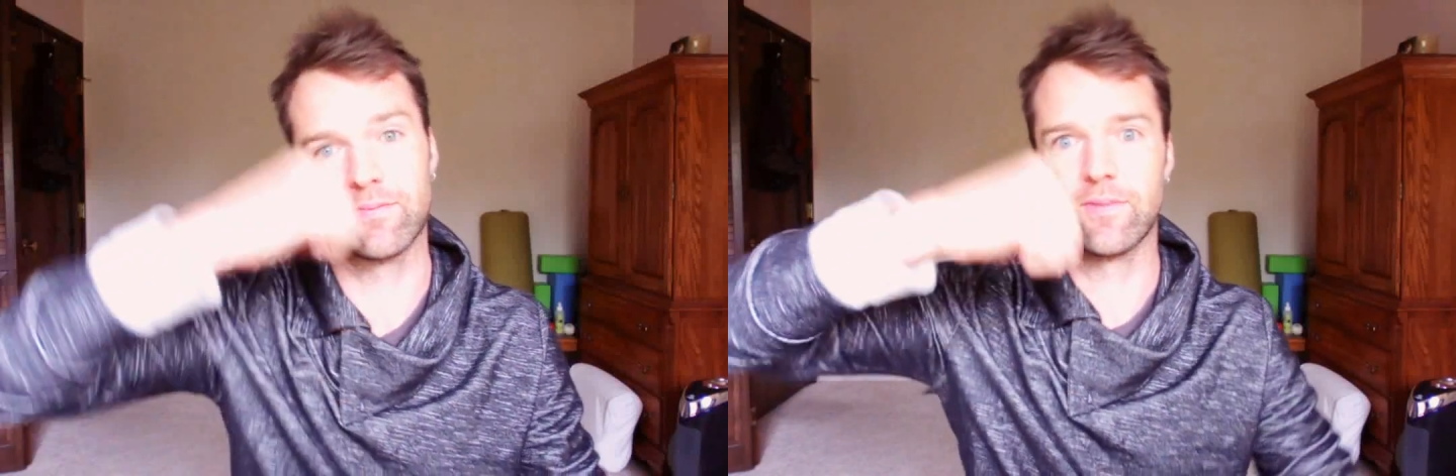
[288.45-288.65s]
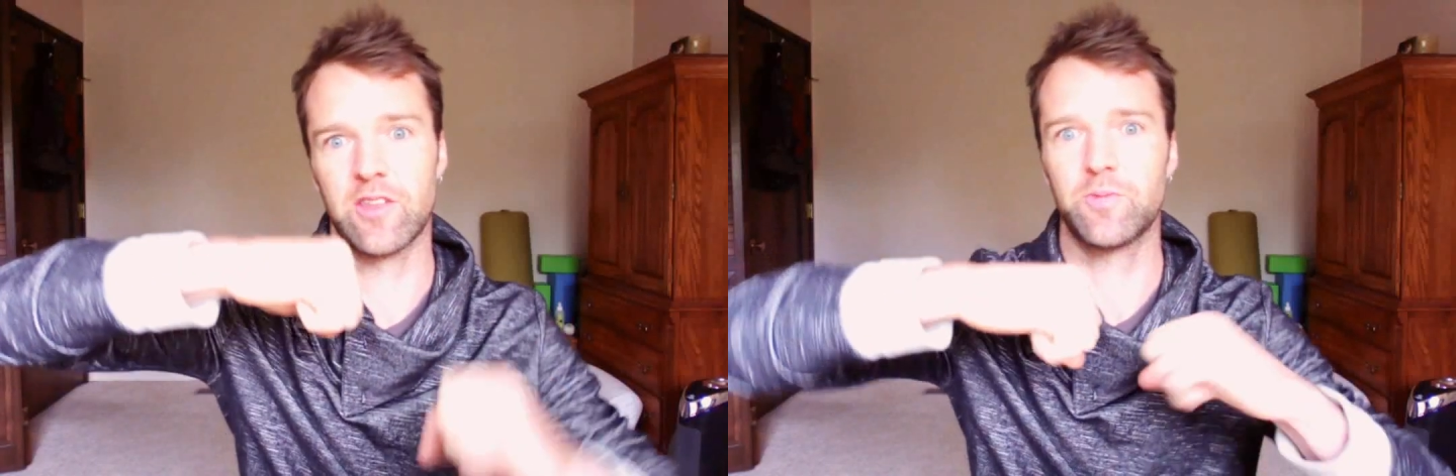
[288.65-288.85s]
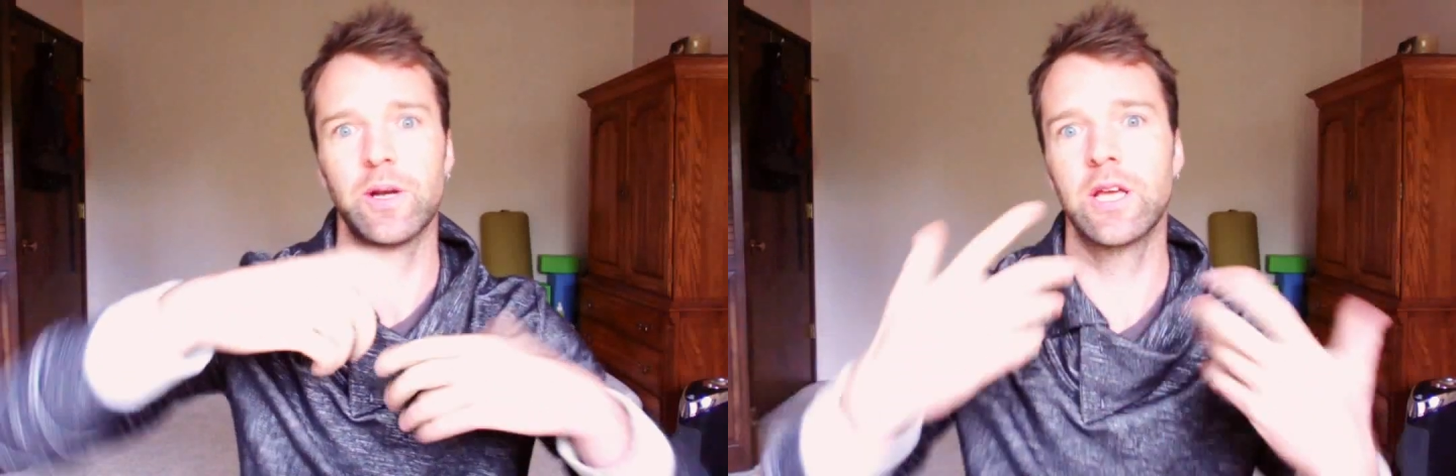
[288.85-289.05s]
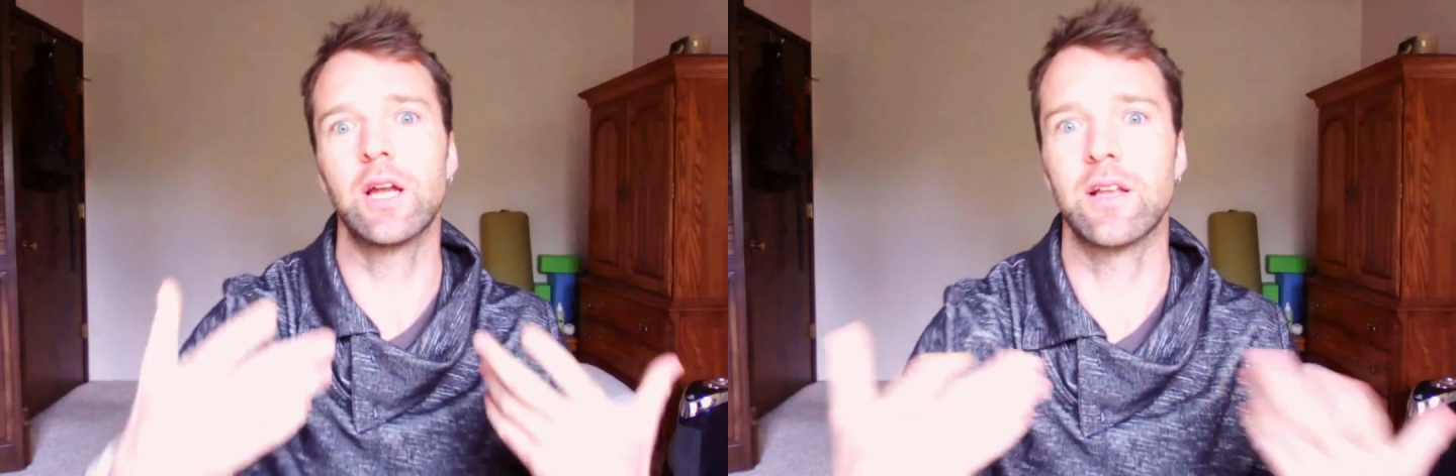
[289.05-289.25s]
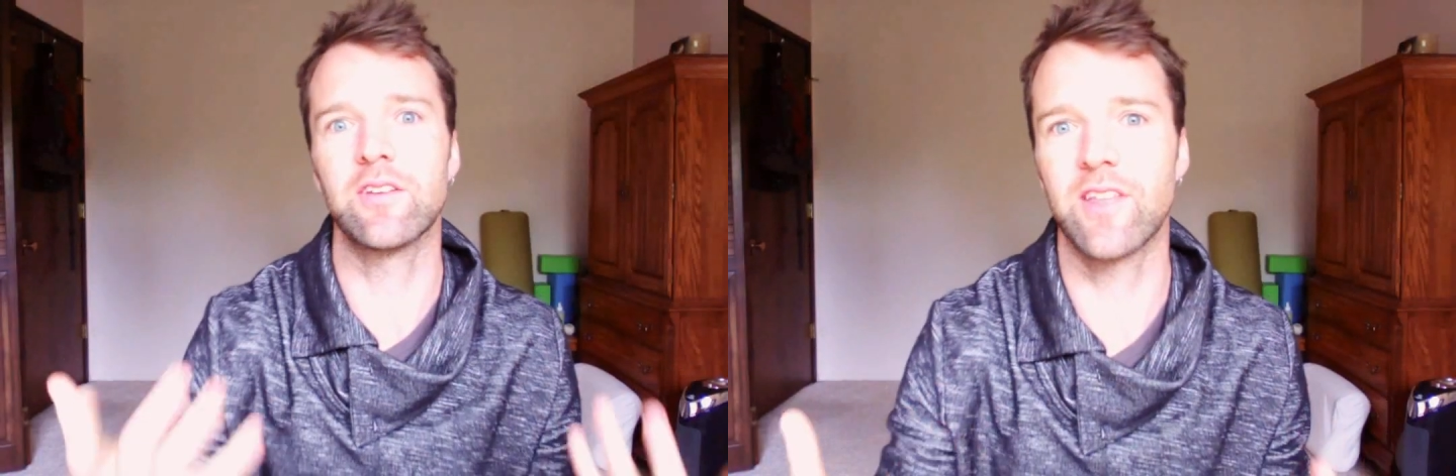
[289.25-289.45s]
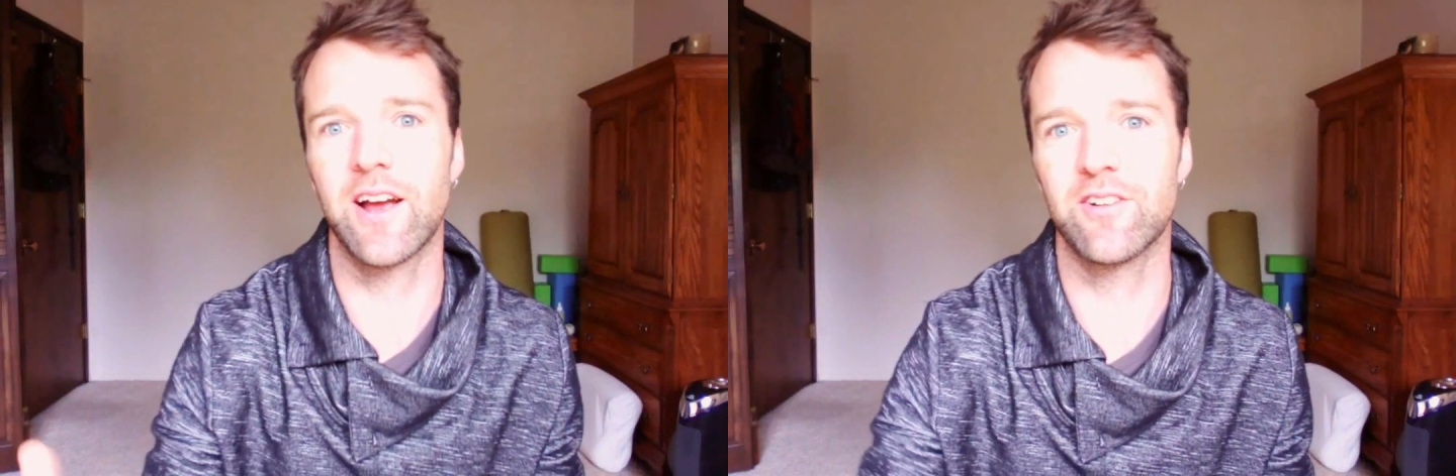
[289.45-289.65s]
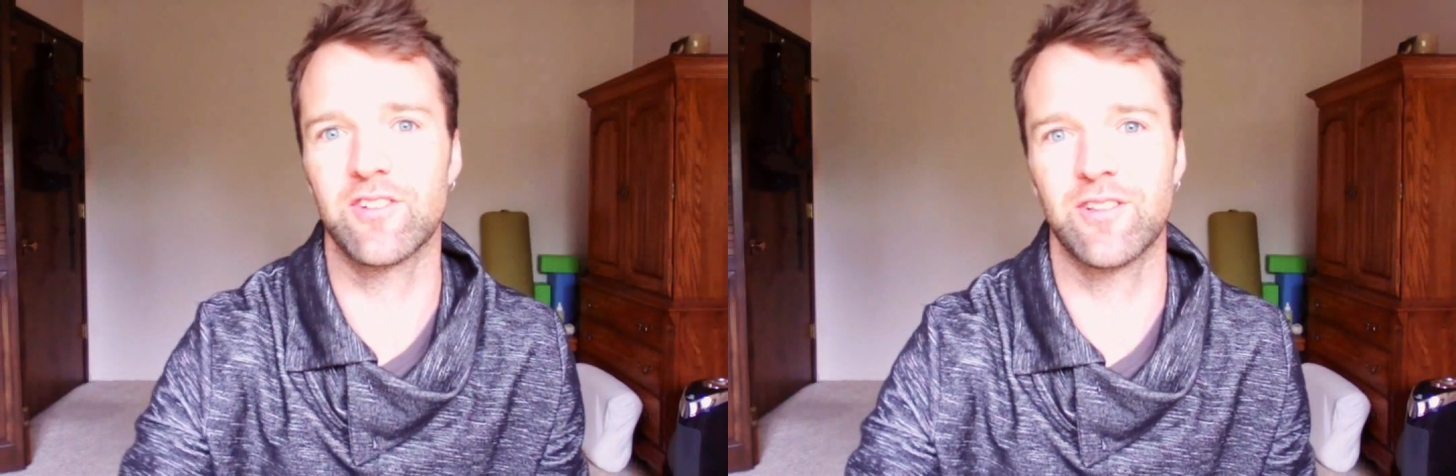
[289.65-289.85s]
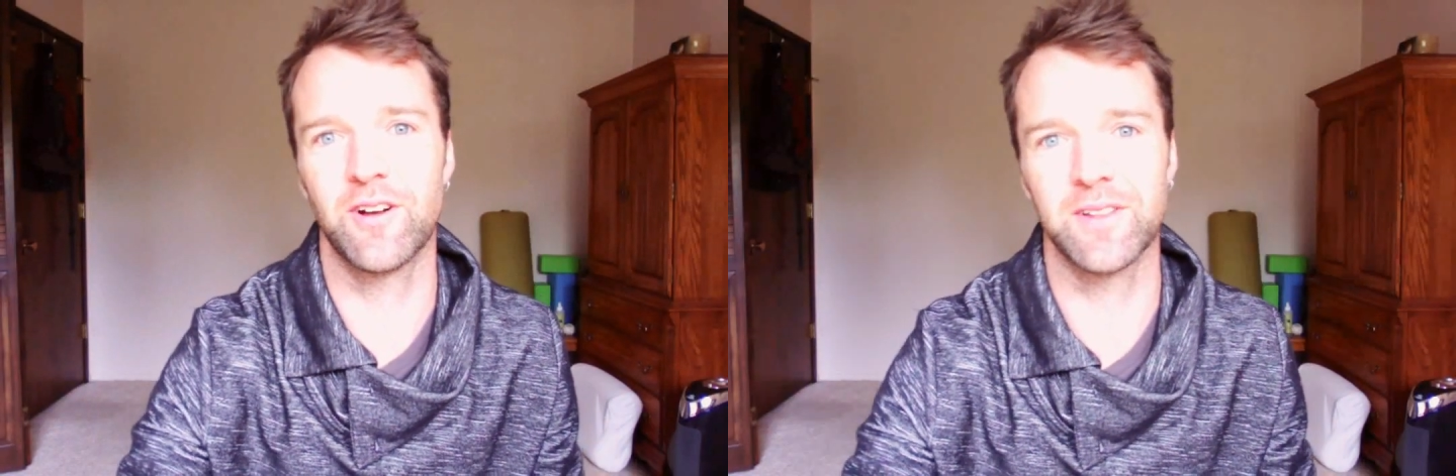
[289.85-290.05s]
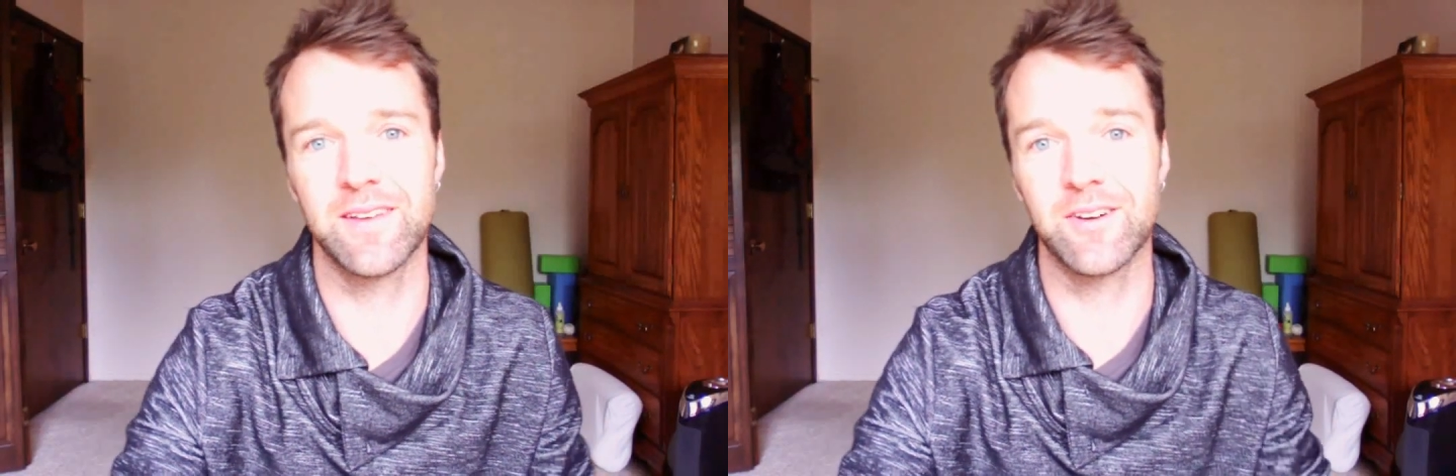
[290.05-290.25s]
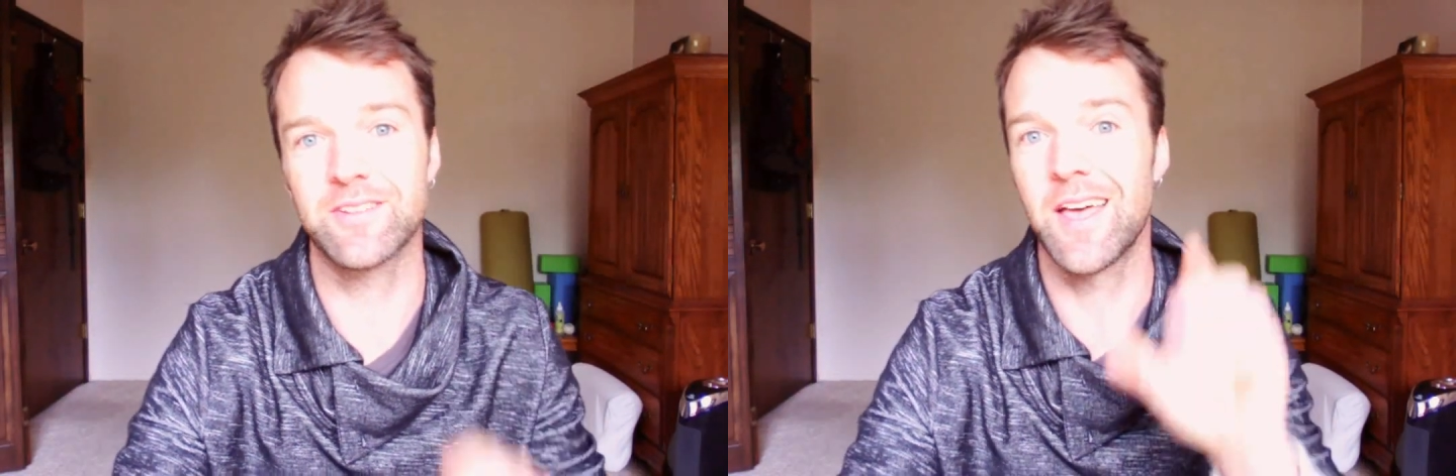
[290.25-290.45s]
that's pretty good because they are just long
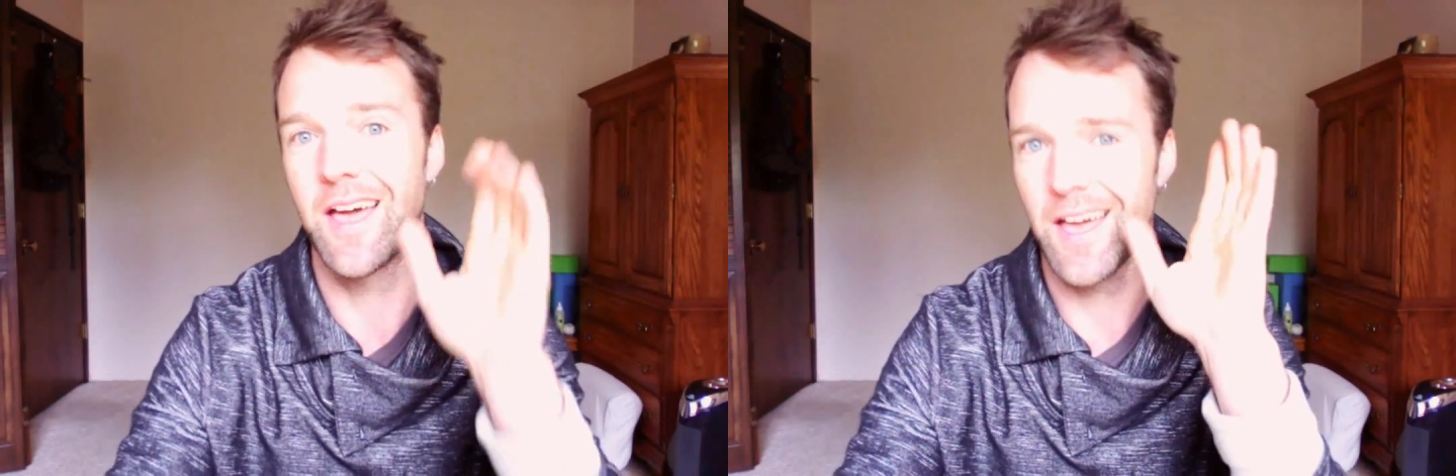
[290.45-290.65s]
levers.